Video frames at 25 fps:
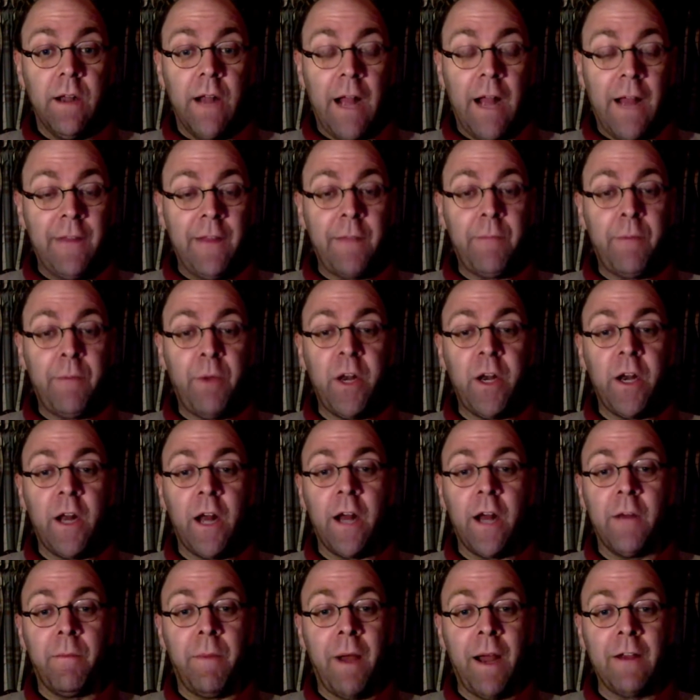and they put it
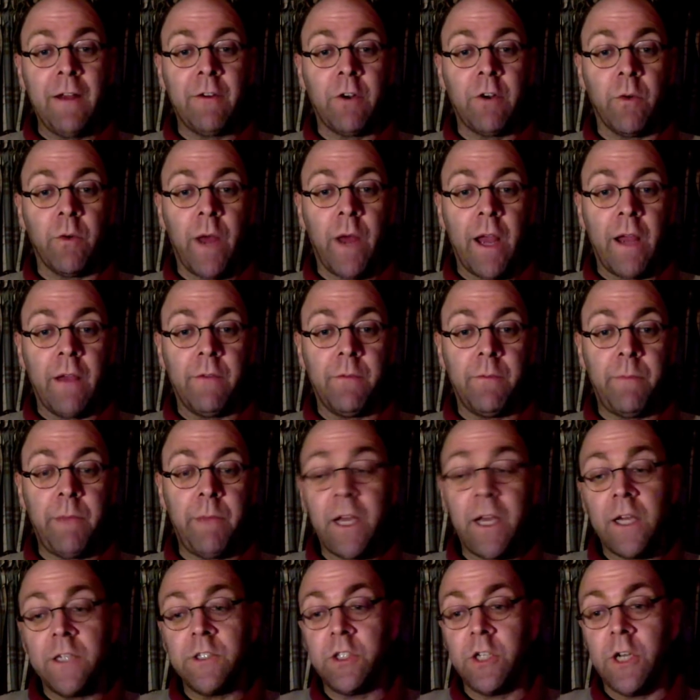on a microwave
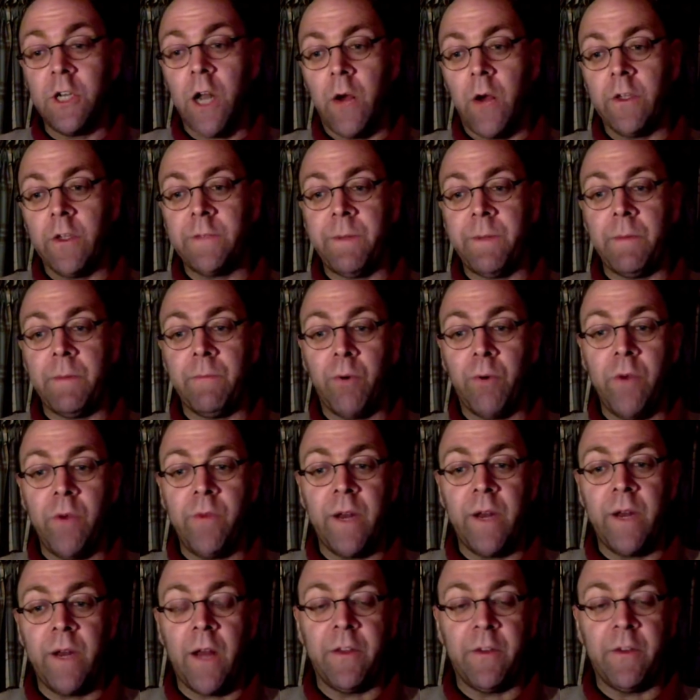because, it's been
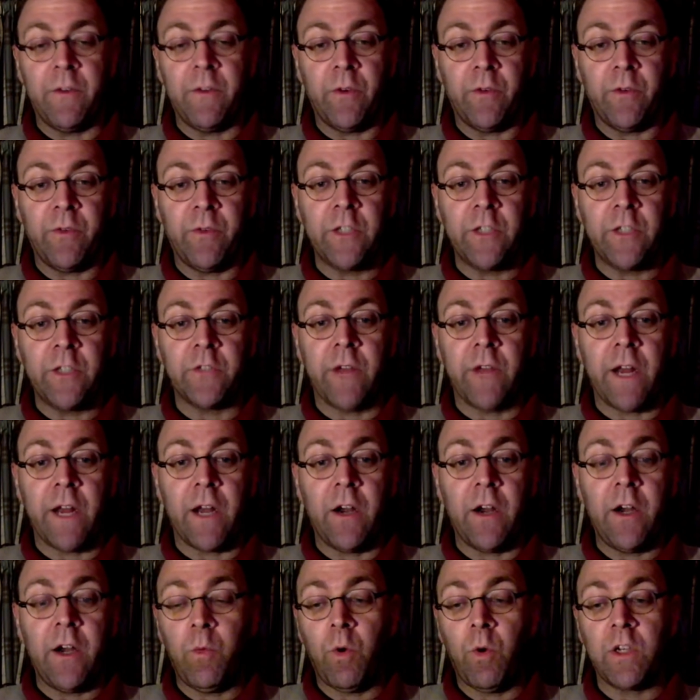proven on the
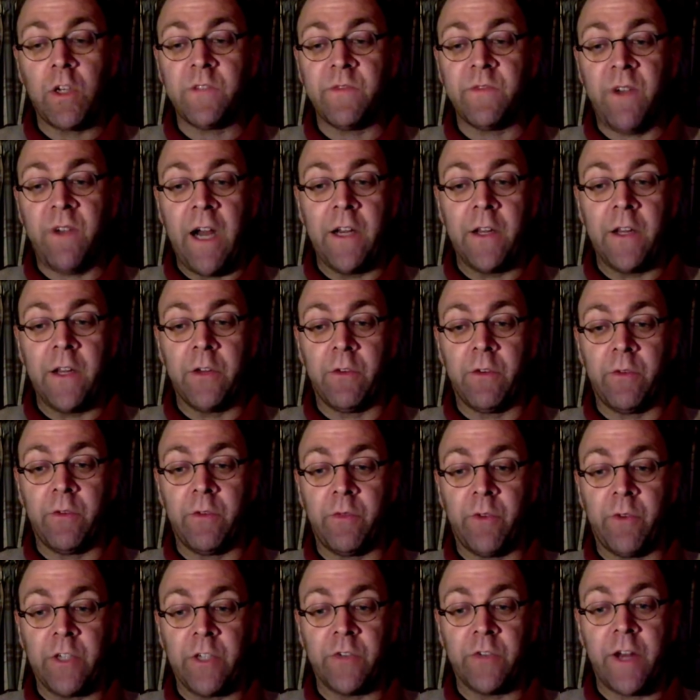refrigerator, it works fine on the
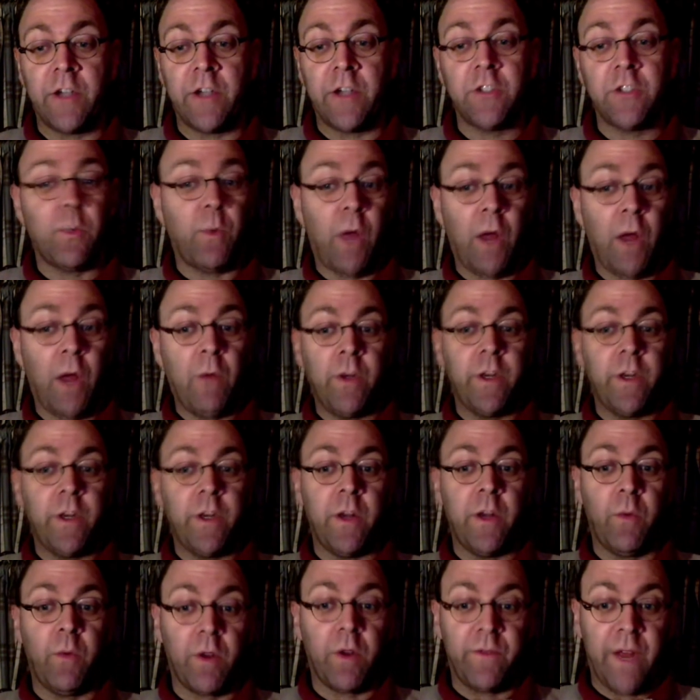refrigerator, so why wouldn't
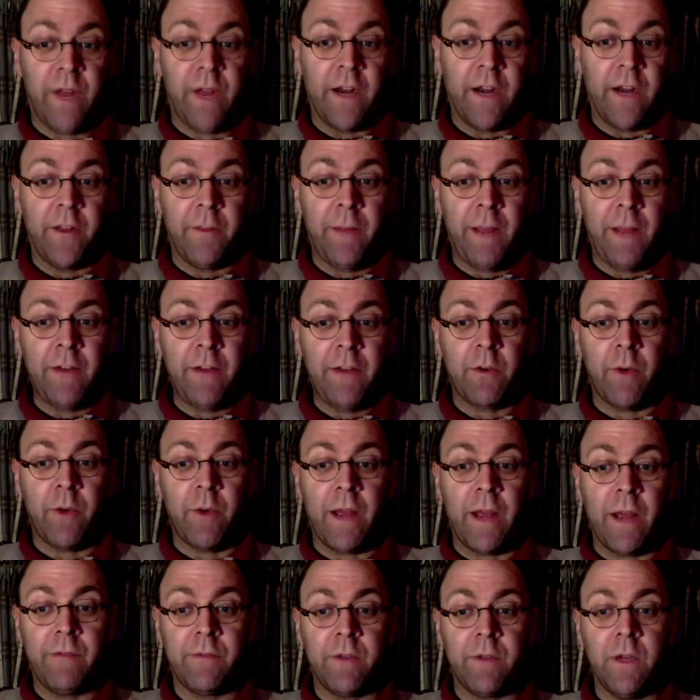it work fine on the
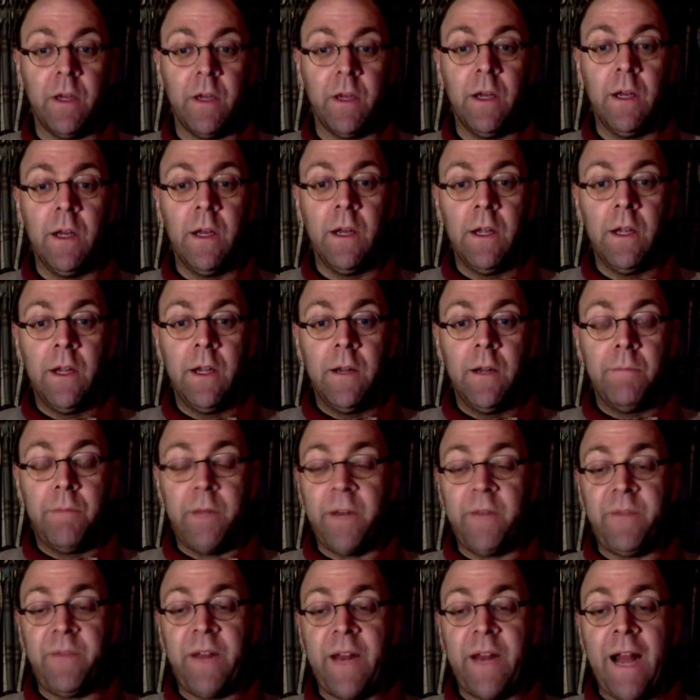microwave?
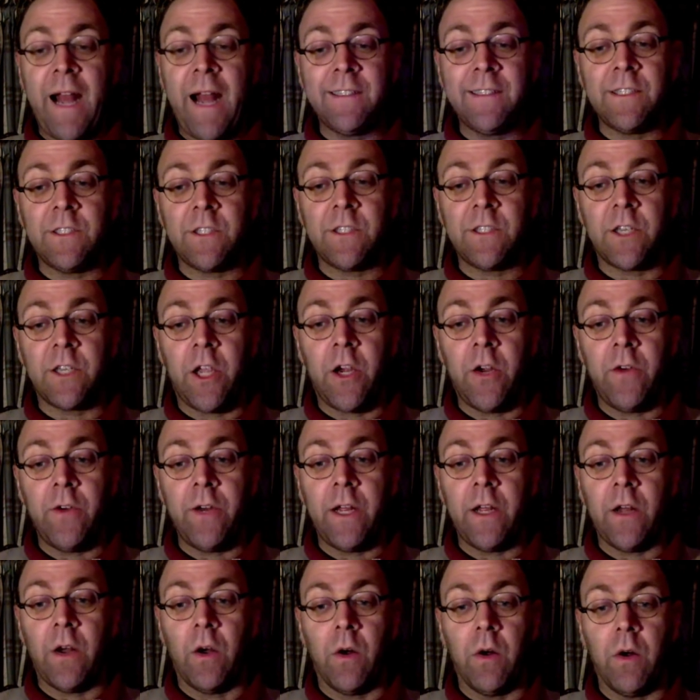But if it has a
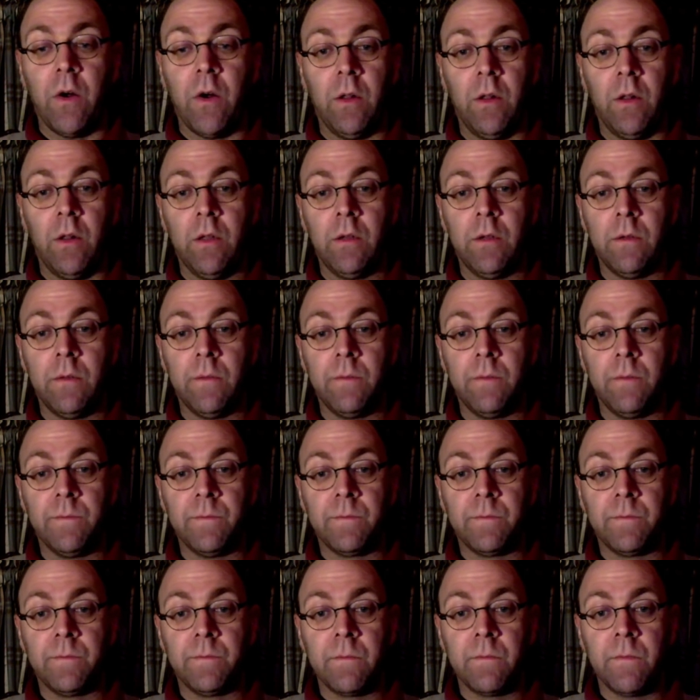security hole,
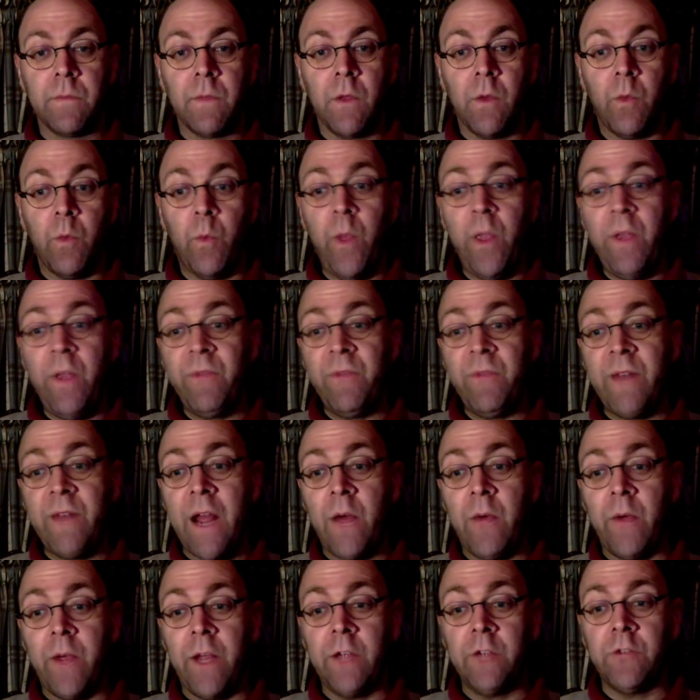we've
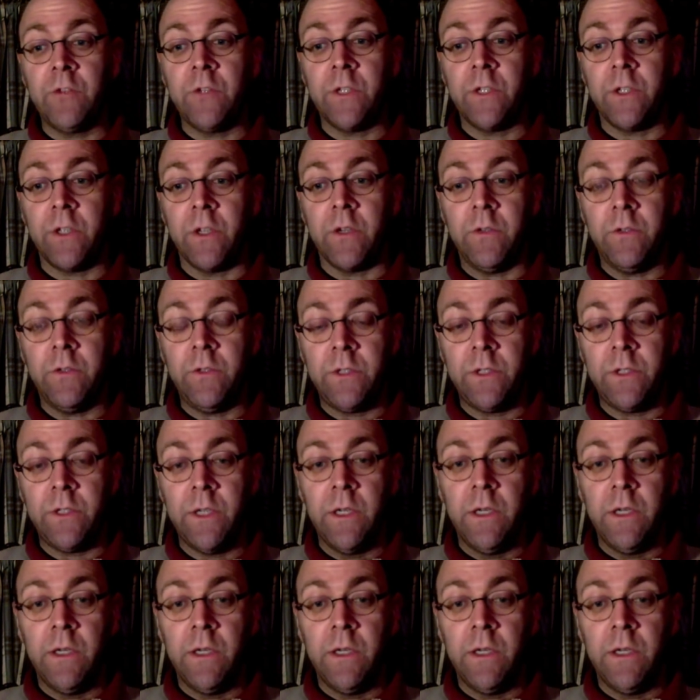now introduced